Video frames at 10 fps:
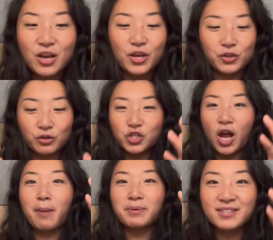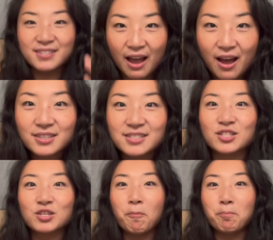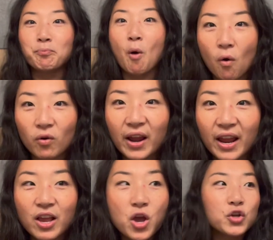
Your job sucks. It's so boring.